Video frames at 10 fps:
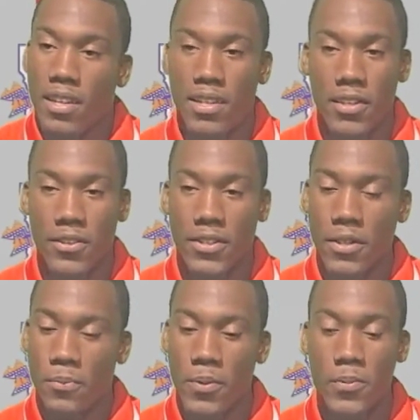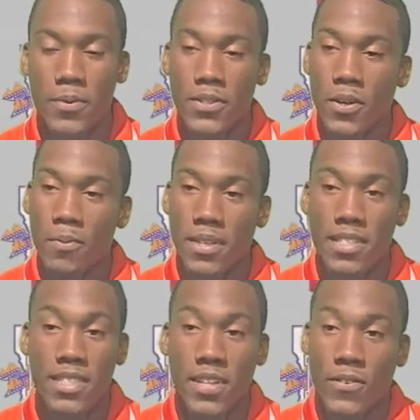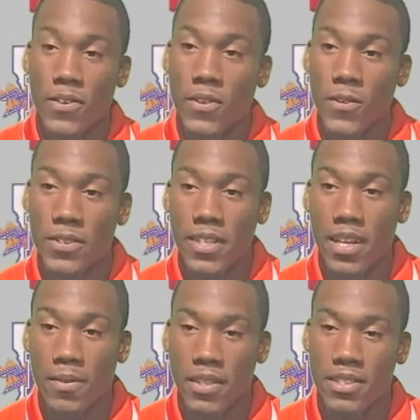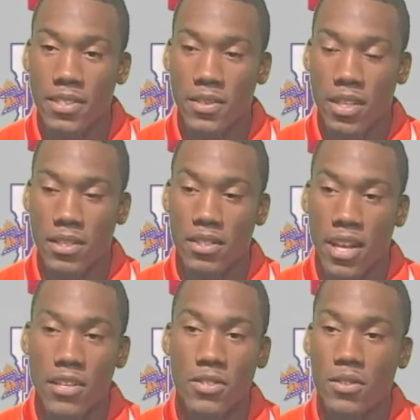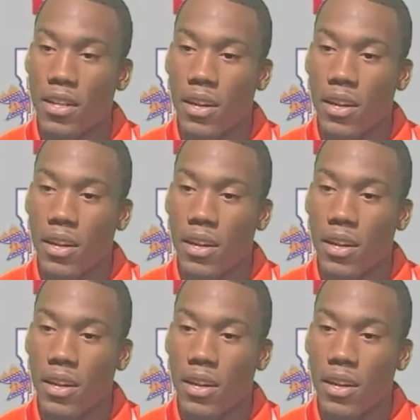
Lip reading: You know, people have been talking about this game for a long time, like since they scheduled it.